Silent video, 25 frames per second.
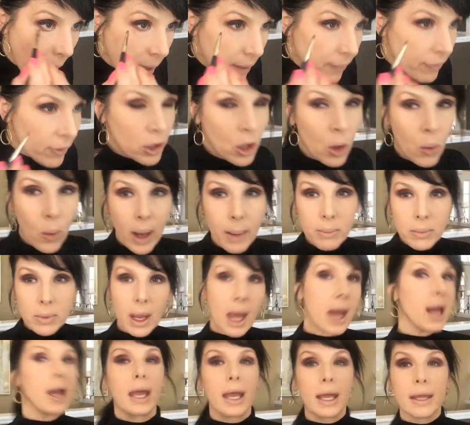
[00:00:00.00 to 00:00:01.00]
Even though
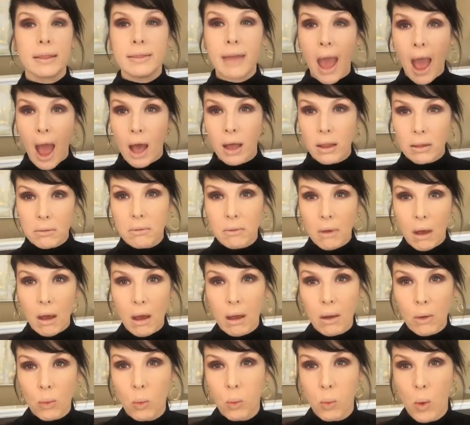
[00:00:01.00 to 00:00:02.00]
that
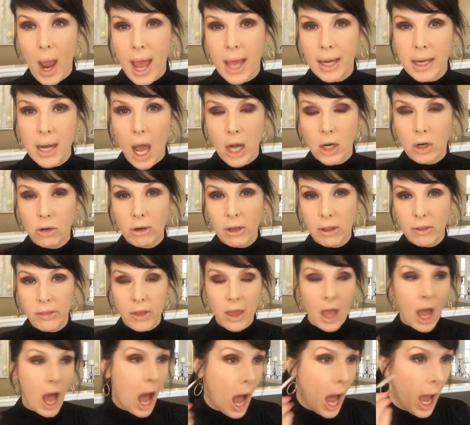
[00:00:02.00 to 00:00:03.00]
red underneath
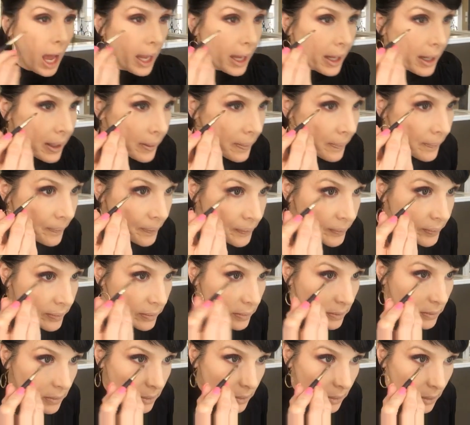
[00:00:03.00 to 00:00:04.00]
the eye
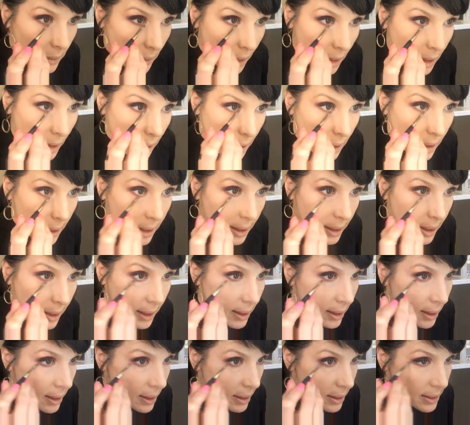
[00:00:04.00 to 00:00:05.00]

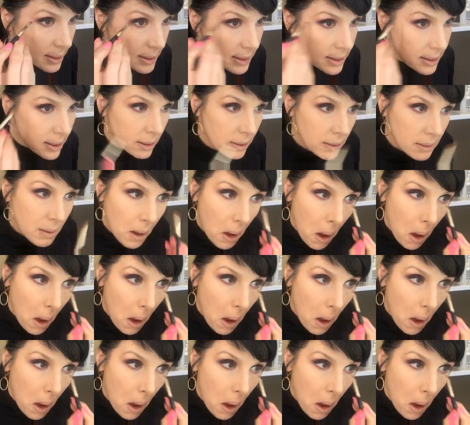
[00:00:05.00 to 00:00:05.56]
is,